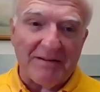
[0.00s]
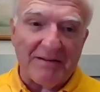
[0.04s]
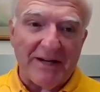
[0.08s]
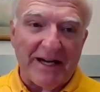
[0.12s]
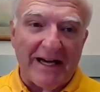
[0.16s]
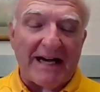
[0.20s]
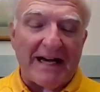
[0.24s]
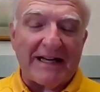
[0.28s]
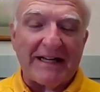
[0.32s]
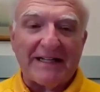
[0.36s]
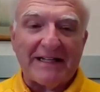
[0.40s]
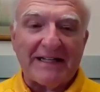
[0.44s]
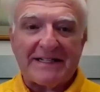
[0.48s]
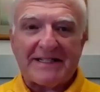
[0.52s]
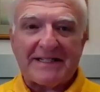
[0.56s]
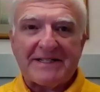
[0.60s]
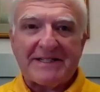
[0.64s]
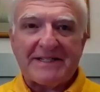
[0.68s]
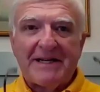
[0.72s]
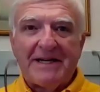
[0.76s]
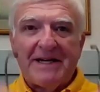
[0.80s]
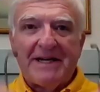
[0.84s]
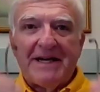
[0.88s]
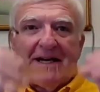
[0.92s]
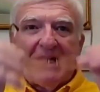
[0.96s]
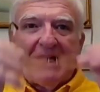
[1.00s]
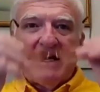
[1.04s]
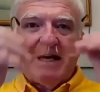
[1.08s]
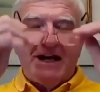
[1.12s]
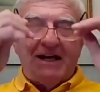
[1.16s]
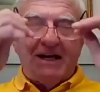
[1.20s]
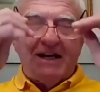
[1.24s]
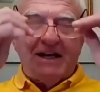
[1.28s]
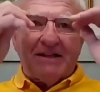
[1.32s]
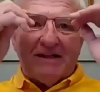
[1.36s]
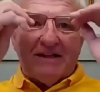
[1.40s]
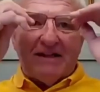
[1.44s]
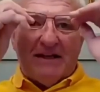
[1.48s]
coming in on my eyelids.
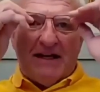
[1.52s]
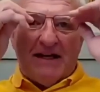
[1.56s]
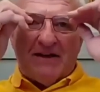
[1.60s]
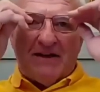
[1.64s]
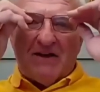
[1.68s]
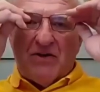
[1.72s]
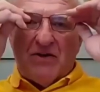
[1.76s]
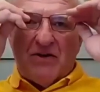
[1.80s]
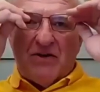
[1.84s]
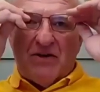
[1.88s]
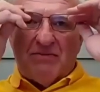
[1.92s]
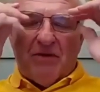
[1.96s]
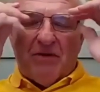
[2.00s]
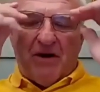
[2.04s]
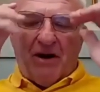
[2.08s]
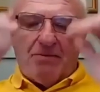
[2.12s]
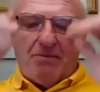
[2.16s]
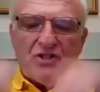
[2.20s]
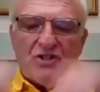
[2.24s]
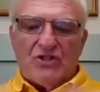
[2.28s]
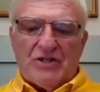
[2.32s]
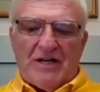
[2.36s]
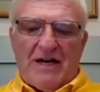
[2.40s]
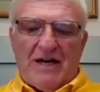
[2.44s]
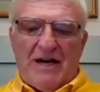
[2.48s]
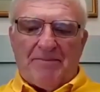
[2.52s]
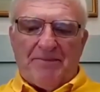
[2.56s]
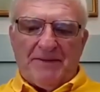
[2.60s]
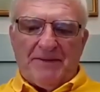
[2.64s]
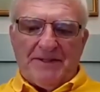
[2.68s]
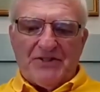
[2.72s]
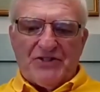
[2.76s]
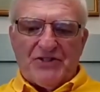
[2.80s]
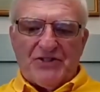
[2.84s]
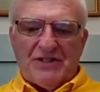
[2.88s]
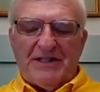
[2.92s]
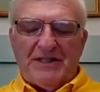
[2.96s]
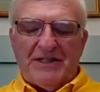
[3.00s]
And I go to a
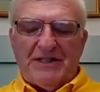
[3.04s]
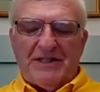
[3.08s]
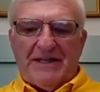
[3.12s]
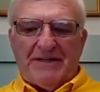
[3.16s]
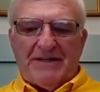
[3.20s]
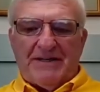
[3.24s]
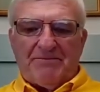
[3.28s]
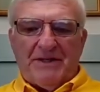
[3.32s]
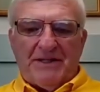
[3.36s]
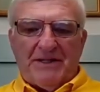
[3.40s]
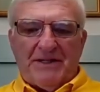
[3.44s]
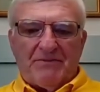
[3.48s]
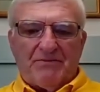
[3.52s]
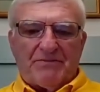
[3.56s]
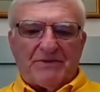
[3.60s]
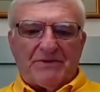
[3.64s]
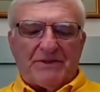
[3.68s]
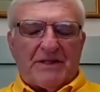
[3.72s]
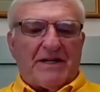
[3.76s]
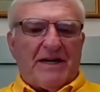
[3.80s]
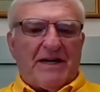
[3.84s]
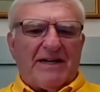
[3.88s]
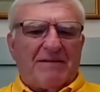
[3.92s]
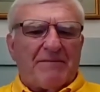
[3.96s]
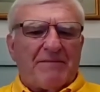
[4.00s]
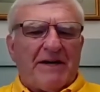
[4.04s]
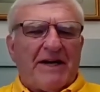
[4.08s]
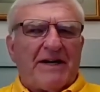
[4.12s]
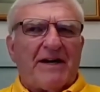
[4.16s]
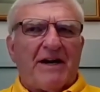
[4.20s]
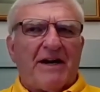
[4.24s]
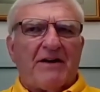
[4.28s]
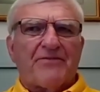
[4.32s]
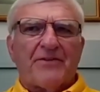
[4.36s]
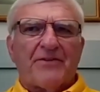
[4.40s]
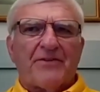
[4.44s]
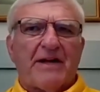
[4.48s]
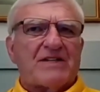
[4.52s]
barbershop and she been
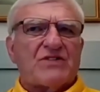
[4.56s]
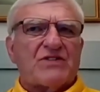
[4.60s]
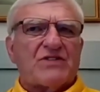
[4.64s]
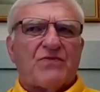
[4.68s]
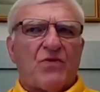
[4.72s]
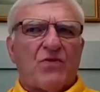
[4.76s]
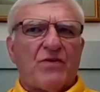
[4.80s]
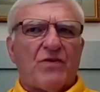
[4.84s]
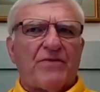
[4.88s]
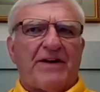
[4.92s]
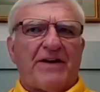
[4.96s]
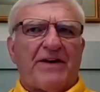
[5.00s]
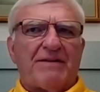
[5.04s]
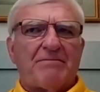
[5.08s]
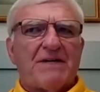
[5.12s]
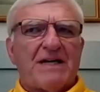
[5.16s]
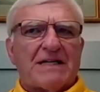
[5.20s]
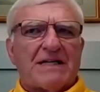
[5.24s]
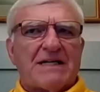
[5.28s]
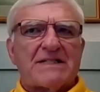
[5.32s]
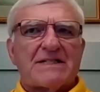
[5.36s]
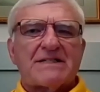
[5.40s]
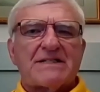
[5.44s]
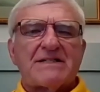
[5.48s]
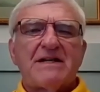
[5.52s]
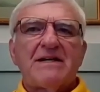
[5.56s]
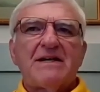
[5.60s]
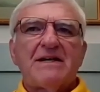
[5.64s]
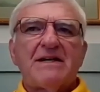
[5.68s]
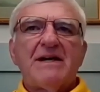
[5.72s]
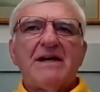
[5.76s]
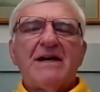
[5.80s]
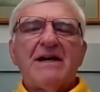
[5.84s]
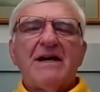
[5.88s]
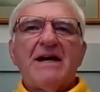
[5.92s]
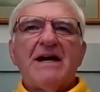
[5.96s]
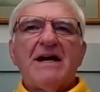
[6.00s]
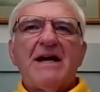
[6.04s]
cutting my hair for the last 4 or 5
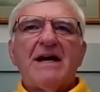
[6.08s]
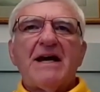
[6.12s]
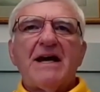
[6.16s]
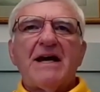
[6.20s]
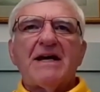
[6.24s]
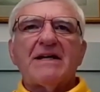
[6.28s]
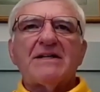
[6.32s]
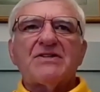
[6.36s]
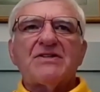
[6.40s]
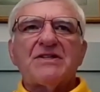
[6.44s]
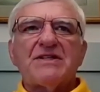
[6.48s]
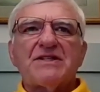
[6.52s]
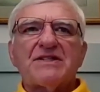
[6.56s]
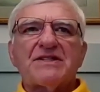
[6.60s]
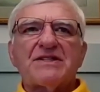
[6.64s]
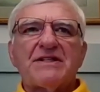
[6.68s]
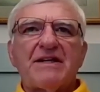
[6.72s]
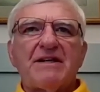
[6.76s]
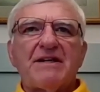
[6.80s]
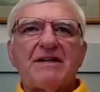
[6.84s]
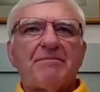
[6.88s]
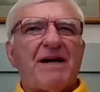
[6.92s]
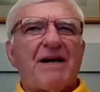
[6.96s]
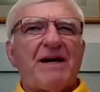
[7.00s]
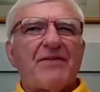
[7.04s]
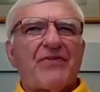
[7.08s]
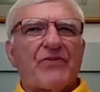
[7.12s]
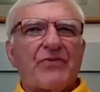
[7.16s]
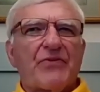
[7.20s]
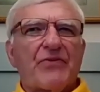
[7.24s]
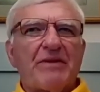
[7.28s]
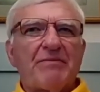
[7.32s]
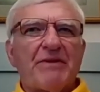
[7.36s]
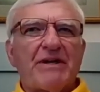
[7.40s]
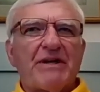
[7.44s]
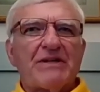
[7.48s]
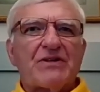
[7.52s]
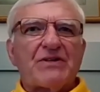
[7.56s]
months. And she said
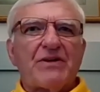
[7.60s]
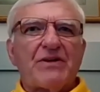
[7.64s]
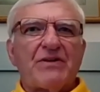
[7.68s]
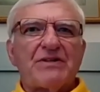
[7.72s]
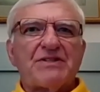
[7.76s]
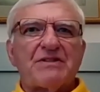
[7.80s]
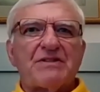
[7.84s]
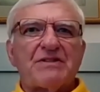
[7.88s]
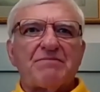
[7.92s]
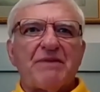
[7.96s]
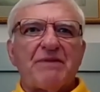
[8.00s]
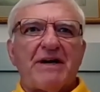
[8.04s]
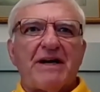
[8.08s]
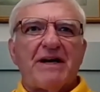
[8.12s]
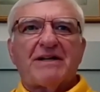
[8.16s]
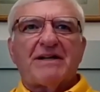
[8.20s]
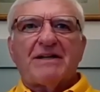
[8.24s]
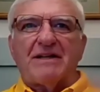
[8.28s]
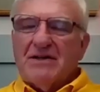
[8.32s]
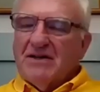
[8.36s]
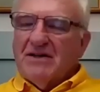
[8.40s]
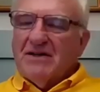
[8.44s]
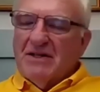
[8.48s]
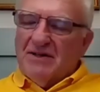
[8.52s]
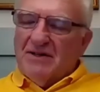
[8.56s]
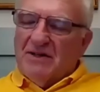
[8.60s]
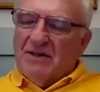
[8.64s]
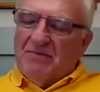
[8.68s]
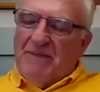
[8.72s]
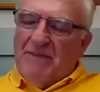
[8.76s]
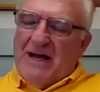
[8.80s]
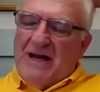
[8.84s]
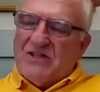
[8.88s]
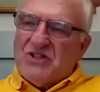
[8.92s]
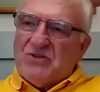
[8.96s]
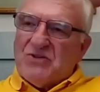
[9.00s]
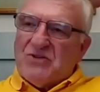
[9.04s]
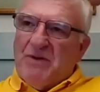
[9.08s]
about 3 months ago, she said, Mike, you know,
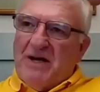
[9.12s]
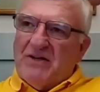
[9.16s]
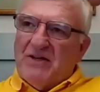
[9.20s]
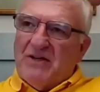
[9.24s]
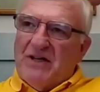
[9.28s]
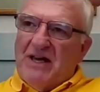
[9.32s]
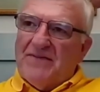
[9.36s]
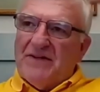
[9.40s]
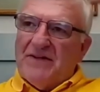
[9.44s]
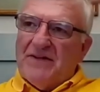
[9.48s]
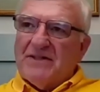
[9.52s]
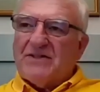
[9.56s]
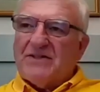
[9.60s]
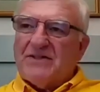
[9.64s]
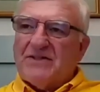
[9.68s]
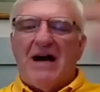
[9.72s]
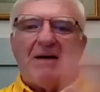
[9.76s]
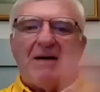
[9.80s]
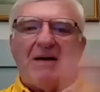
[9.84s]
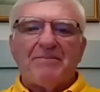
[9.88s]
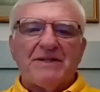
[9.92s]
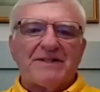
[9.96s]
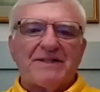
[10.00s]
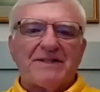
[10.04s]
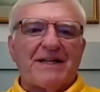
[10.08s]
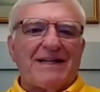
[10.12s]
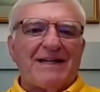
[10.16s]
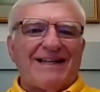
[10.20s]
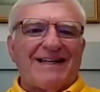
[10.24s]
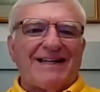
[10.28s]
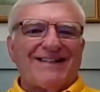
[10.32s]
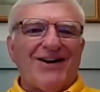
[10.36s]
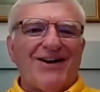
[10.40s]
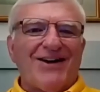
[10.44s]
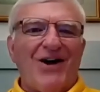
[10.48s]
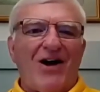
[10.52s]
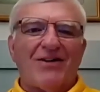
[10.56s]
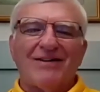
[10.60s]
the little bald spot you have on the top,
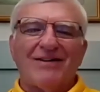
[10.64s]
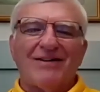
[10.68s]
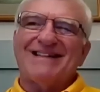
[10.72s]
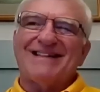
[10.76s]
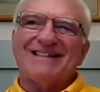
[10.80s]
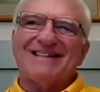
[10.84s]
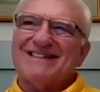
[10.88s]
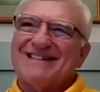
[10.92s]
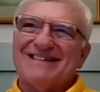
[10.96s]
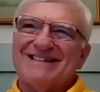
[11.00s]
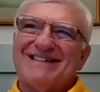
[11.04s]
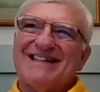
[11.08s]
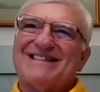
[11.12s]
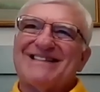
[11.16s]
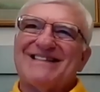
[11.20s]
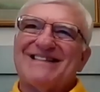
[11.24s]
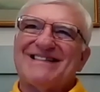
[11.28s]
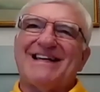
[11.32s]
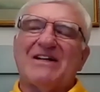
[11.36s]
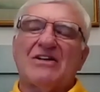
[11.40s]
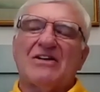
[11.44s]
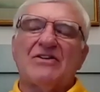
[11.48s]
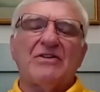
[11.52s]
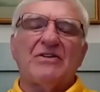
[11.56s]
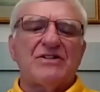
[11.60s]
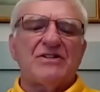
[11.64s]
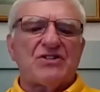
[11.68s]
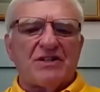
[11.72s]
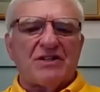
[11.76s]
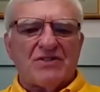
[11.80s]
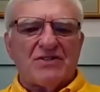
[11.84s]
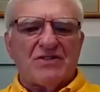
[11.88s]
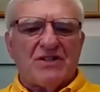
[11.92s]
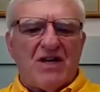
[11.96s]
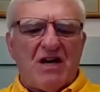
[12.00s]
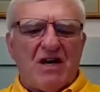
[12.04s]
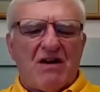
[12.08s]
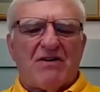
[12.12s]
it's getting dull. And I said, that's not
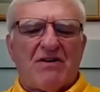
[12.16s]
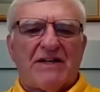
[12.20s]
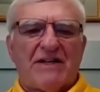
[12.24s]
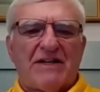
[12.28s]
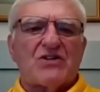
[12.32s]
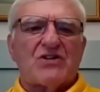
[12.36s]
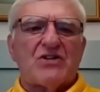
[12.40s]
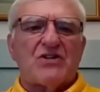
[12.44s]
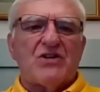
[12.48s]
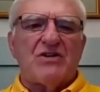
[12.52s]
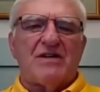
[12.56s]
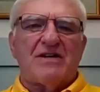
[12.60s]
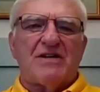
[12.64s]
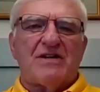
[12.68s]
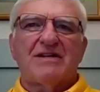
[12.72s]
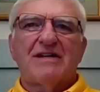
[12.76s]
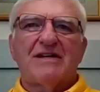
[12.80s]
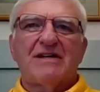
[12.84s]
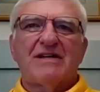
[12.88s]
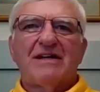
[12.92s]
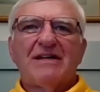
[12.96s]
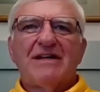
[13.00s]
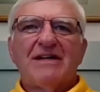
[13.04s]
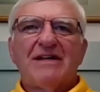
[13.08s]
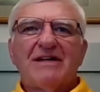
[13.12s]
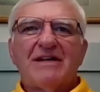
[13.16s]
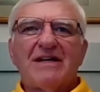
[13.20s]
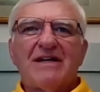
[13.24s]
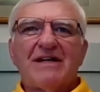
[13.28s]
good. She goes, no, that's good.